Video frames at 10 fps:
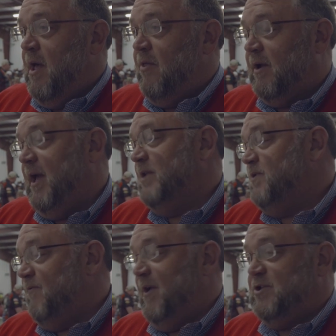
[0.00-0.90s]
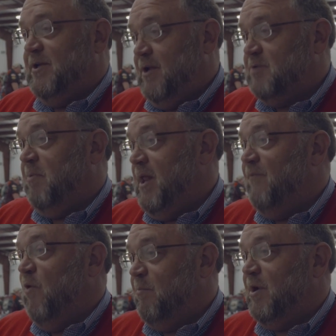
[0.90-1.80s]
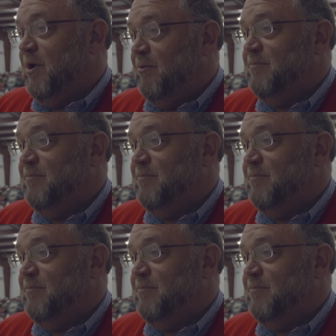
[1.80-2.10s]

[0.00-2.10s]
their kids are fishing, there's plenty for them to do.